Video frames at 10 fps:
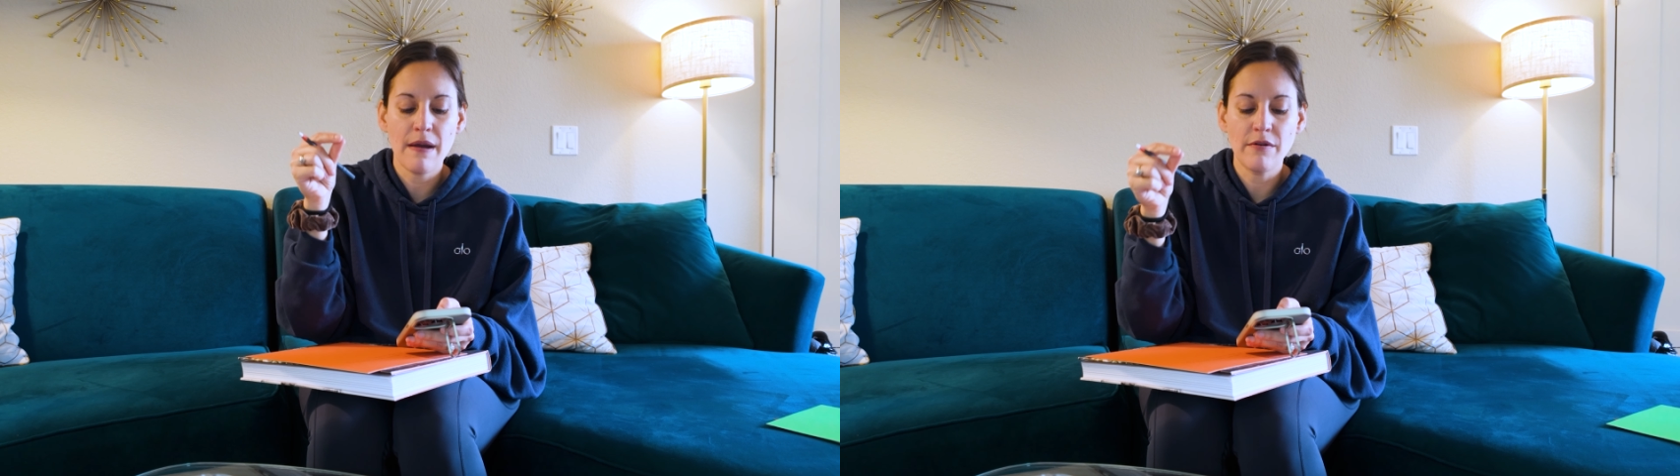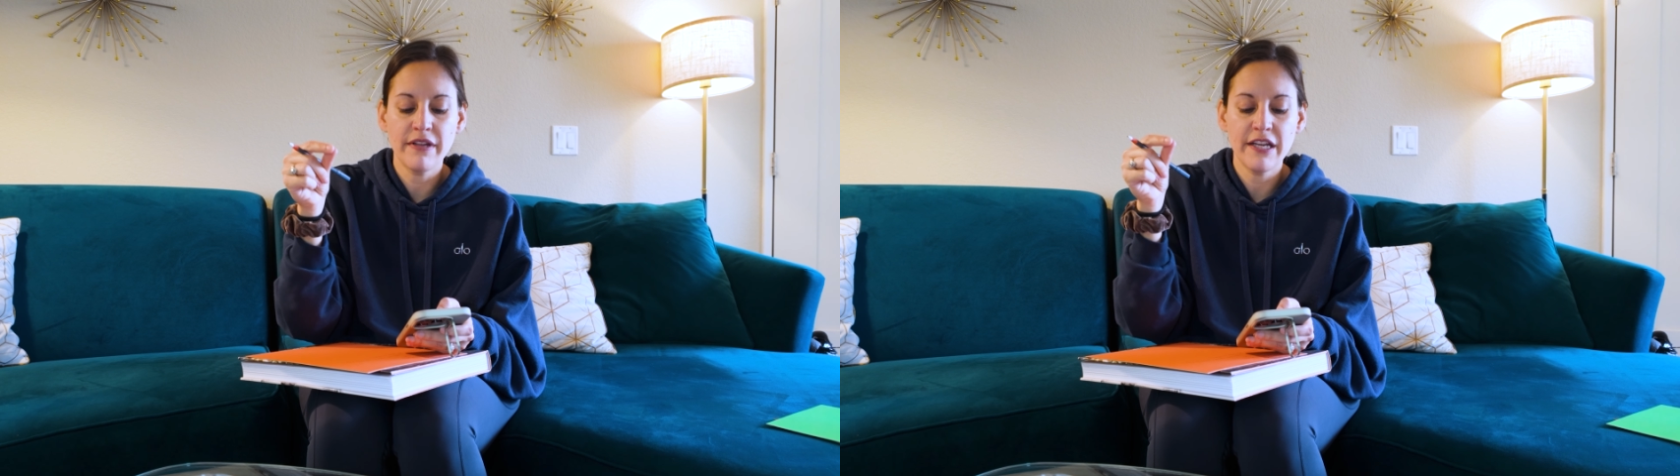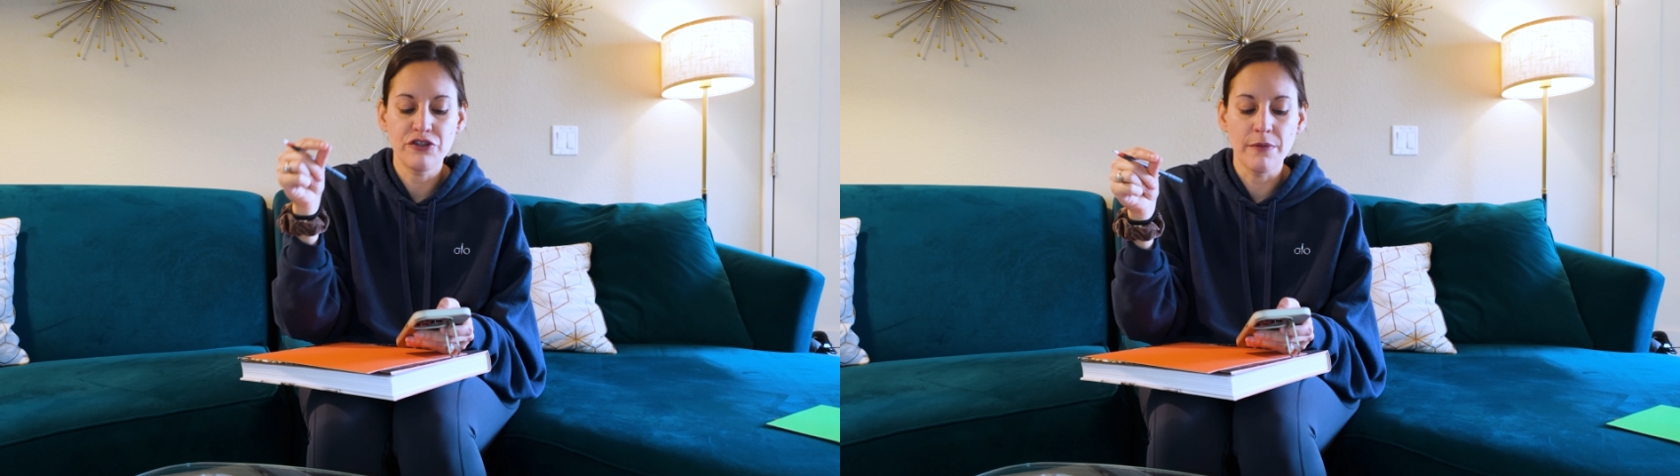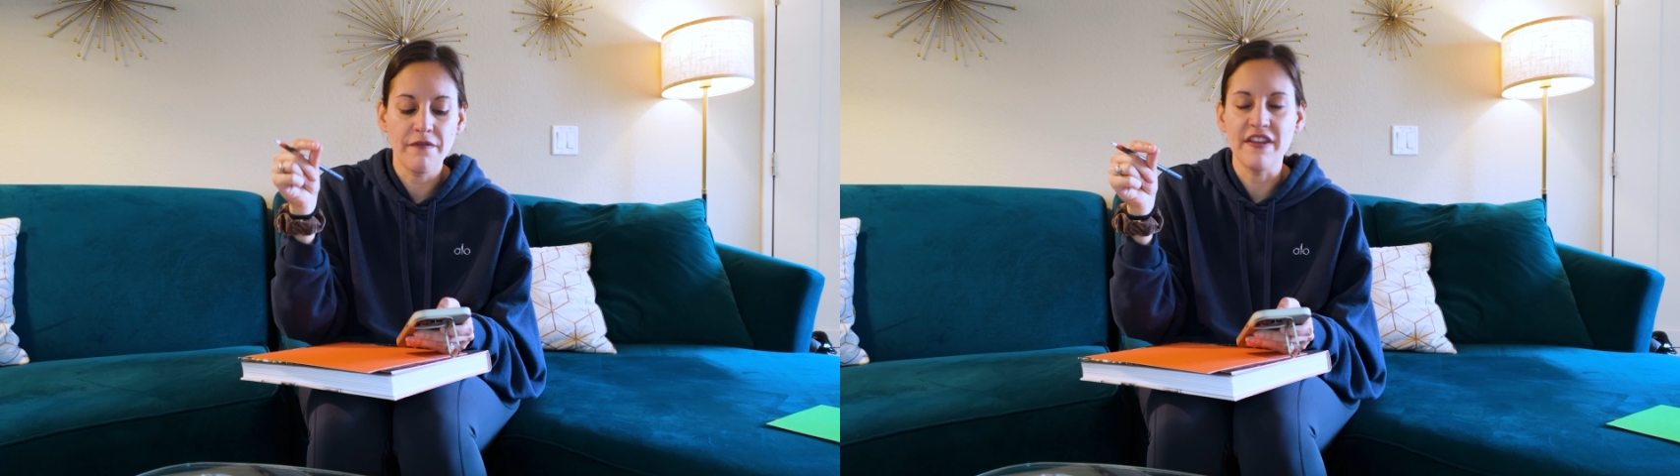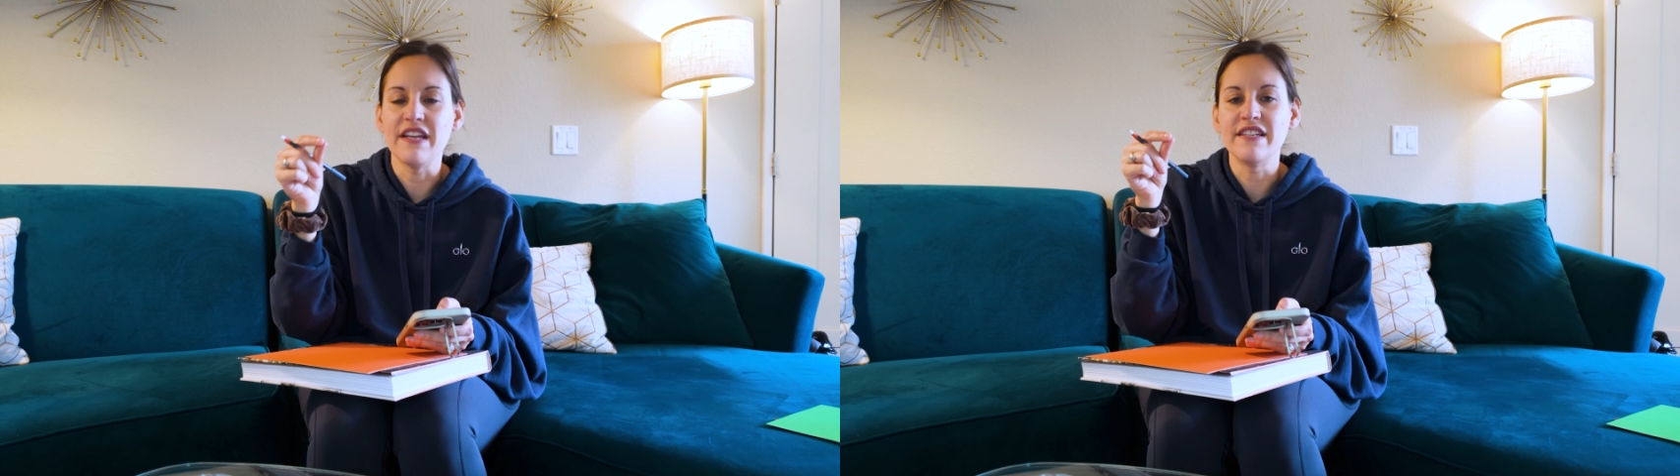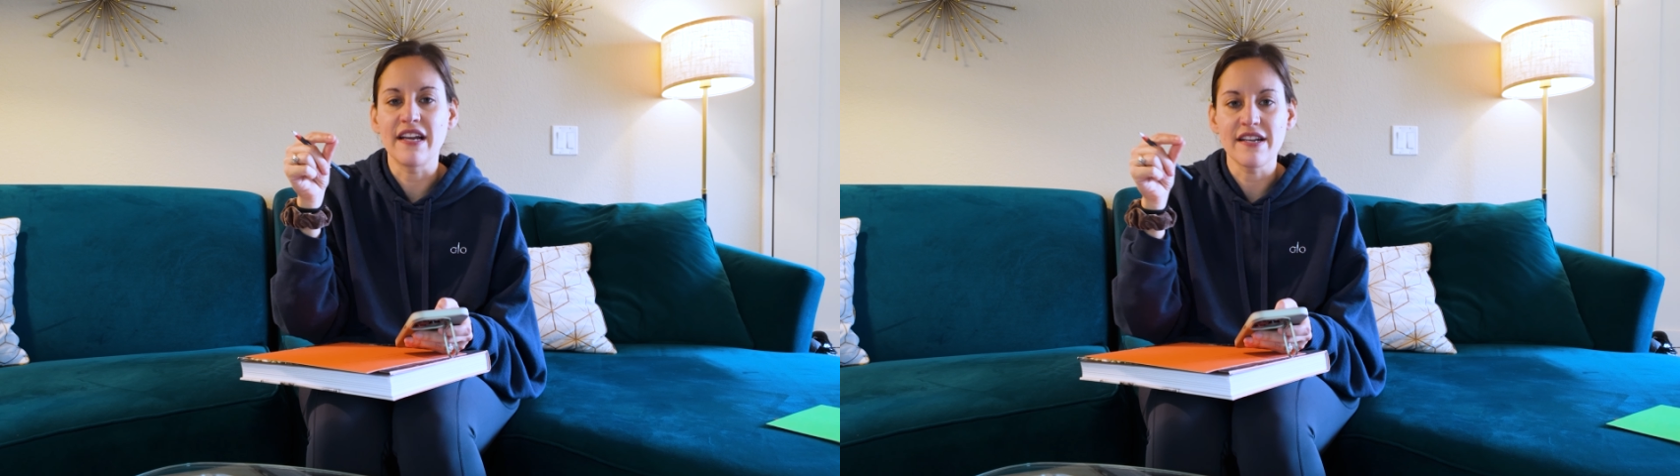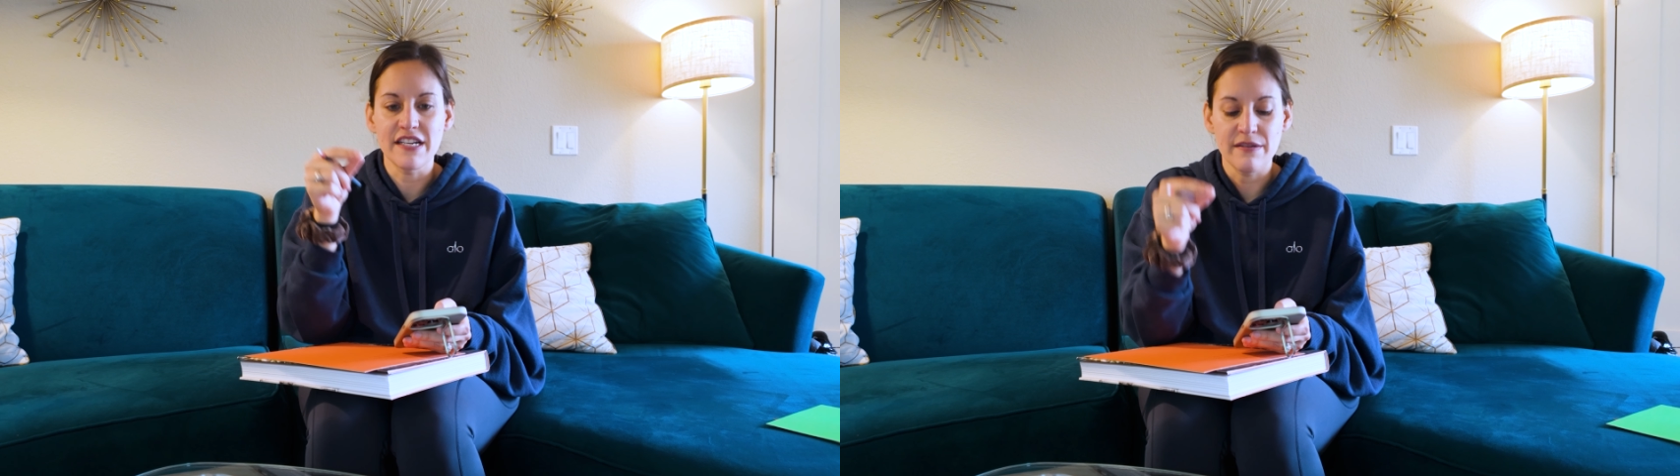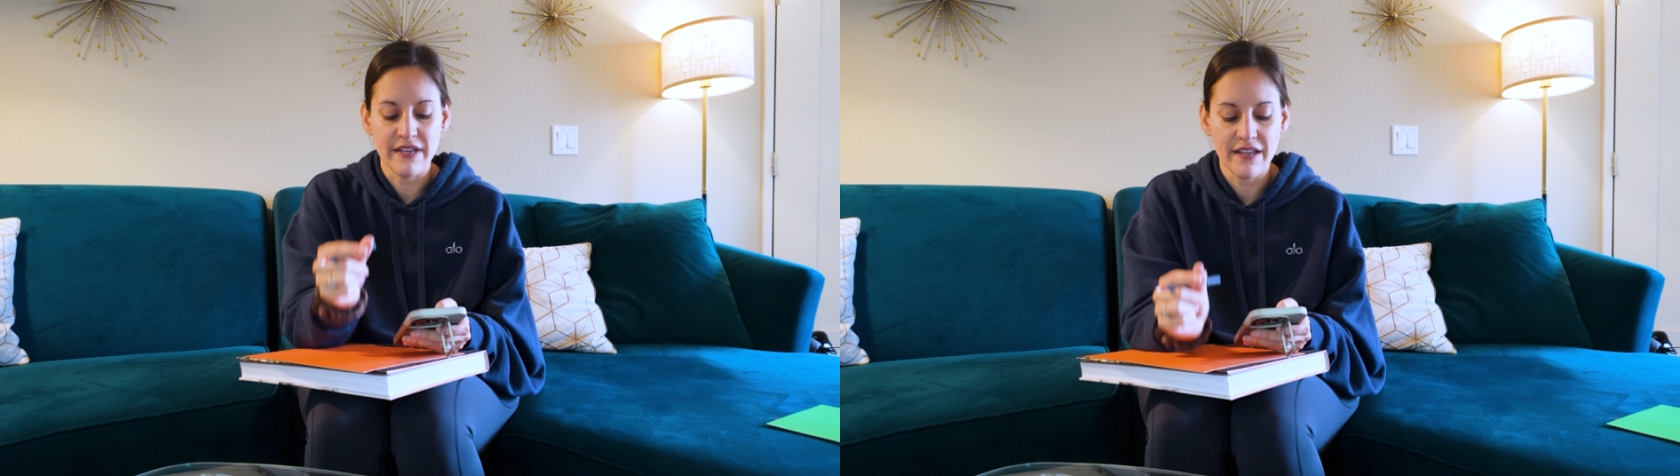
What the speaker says: probably a drip feed technique to